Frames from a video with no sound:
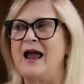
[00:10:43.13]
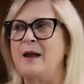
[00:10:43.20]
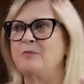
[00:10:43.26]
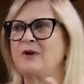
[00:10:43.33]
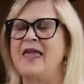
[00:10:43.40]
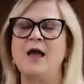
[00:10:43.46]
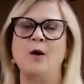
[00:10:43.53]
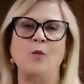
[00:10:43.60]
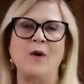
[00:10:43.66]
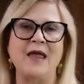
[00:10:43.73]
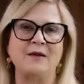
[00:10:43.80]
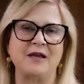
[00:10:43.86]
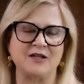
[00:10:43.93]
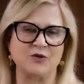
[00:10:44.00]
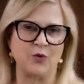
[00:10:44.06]
I can't
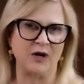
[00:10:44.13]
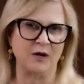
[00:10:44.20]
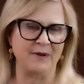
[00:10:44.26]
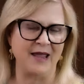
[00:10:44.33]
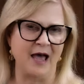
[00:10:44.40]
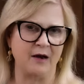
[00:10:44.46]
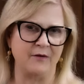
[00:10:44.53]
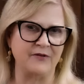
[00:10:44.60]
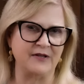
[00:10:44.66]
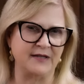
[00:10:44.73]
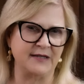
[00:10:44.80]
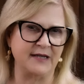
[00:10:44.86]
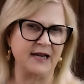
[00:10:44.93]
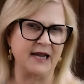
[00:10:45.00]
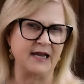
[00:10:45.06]
wait because we're gonna be out of the
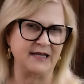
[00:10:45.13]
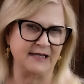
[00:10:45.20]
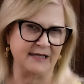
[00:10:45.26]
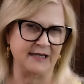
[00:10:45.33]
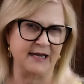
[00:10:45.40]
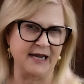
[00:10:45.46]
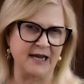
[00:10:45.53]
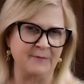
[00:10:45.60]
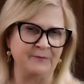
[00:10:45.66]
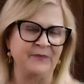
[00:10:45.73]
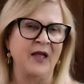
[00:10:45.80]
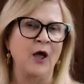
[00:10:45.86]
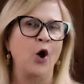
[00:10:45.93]
city.